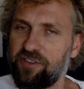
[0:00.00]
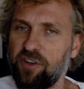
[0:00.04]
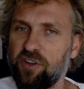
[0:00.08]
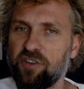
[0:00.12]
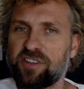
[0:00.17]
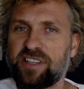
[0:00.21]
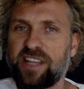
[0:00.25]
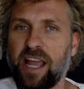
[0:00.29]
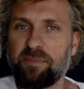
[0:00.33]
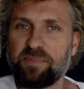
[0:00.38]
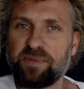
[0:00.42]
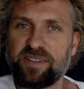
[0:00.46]
few
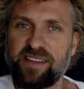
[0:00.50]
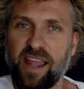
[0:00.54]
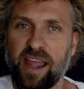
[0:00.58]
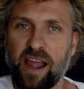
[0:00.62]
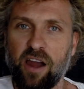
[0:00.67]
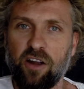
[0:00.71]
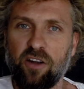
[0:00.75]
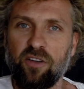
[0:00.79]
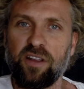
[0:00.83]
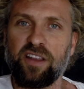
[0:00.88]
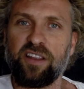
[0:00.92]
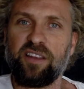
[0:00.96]
steps
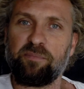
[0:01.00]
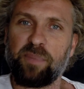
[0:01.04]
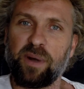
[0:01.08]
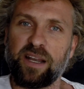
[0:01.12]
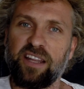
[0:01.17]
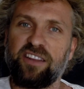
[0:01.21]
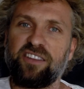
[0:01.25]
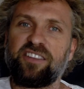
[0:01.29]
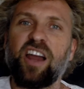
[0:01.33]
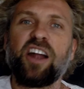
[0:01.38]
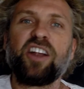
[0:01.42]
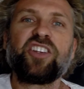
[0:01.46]
down, but
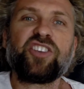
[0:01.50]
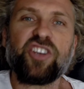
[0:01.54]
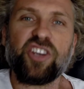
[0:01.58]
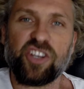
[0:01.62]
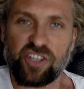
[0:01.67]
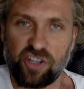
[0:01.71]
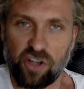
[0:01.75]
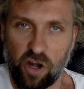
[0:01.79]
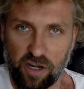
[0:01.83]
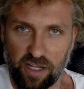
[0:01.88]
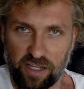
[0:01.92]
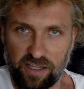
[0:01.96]
it
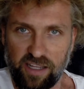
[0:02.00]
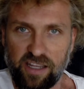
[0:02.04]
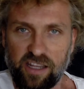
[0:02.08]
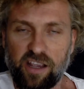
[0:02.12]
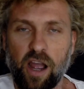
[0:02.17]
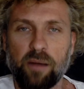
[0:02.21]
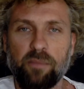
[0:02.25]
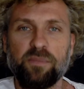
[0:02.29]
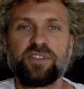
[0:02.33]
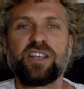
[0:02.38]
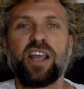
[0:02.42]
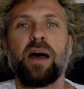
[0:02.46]
touches on it. It
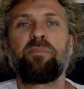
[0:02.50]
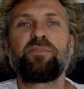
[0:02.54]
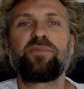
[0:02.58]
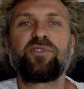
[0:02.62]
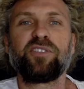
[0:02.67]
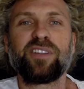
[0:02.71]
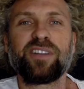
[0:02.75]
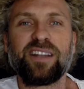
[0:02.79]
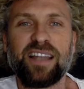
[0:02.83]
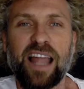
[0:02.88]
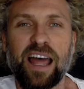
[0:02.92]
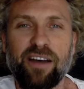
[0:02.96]
comes up
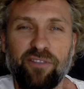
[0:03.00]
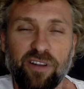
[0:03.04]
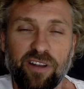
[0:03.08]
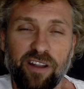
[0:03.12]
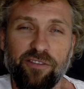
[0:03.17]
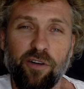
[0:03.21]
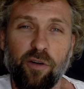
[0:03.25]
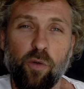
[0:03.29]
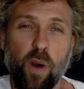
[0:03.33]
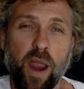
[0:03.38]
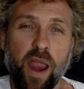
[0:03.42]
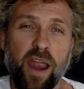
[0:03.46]
to the level
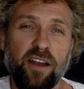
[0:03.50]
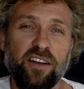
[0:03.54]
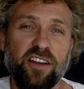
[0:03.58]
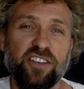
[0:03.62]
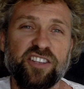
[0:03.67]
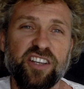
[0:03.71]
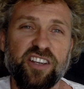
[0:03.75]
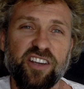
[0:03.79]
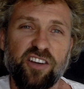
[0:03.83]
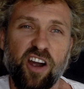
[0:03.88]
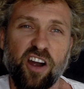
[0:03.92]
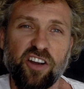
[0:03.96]
of
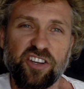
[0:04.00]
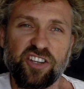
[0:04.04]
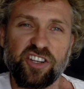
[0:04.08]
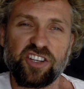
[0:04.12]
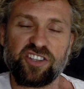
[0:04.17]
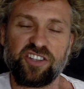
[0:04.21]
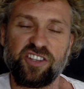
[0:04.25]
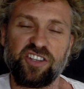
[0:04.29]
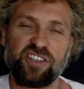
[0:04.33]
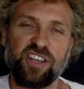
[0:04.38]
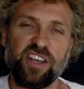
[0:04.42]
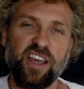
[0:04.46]
awareness and
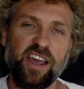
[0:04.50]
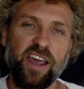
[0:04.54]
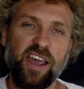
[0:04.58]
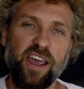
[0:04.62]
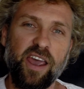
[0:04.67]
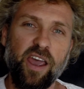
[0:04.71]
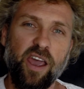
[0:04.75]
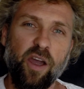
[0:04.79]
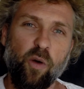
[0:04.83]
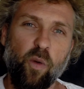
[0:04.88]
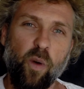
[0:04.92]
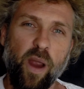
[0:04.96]
consciousness
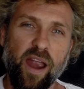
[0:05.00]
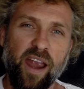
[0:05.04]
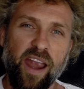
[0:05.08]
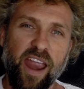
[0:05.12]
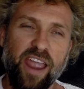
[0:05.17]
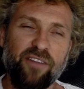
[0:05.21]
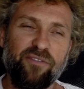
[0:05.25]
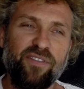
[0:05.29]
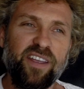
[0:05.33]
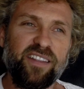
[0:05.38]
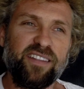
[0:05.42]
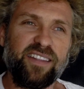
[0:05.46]
where
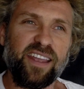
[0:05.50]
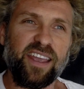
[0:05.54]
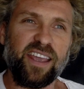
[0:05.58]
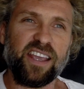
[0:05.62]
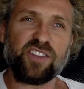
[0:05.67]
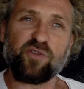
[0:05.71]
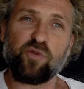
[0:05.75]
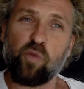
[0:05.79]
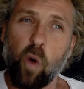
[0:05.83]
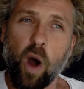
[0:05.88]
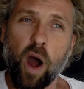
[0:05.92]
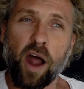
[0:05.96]
everything
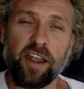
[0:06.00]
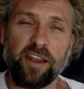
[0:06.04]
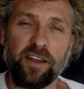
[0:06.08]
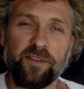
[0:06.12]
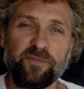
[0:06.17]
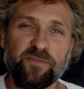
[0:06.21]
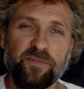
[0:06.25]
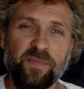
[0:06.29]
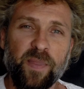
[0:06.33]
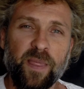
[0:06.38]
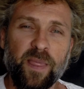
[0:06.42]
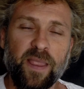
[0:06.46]
is one.
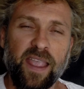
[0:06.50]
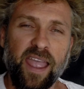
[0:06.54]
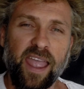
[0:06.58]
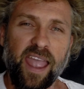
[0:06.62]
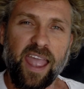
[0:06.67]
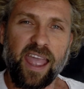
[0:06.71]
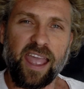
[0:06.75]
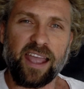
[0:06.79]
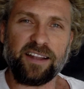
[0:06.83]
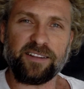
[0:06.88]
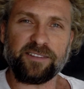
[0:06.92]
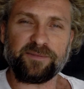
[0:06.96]

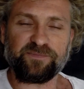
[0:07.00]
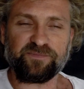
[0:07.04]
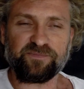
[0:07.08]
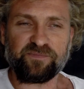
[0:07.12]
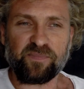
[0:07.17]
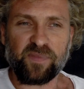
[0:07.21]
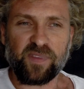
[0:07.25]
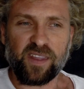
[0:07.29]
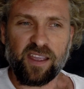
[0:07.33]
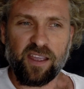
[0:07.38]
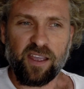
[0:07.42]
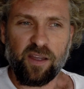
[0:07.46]
And
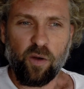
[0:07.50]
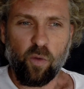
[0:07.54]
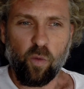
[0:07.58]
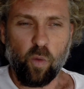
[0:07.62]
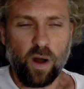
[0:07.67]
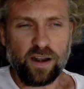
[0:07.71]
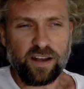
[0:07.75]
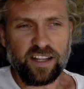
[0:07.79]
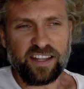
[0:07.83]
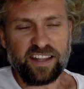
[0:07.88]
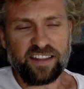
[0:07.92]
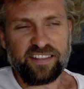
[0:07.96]

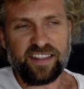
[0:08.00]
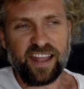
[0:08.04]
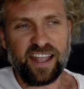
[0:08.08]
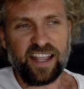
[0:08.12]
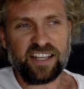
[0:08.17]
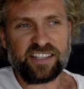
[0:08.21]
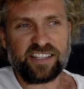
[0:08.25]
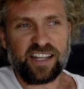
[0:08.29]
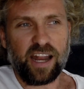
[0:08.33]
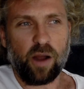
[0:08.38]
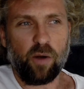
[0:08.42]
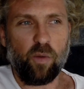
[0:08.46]
one of the
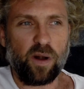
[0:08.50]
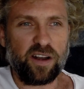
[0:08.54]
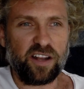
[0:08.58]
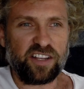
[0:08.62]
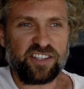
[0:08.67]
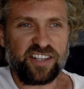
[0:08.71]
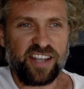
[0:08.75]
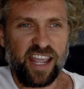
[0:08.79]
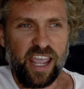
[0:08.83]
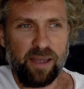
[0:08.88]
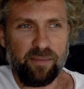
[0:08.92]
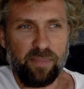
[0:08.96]
things that I want to
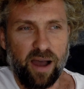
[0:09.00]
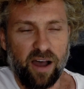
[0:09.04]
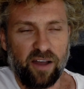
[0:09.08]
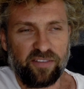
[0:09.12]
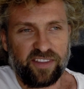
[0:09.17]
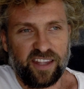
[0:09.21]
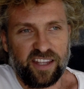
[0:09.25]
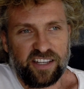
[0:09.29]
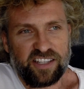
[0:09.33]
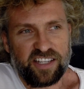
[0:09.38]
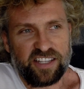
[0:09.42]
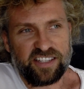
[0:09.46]
say
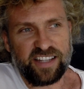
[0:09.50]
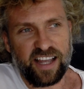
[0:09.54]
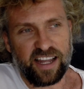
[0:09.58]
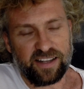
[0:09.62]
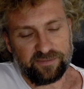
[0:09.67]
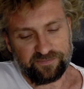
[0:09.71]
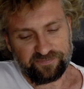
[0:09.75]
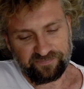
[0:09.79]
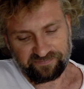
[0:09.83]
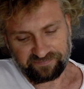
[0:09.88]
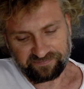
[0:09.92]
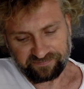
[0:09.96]
about this is
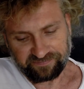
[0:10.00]
that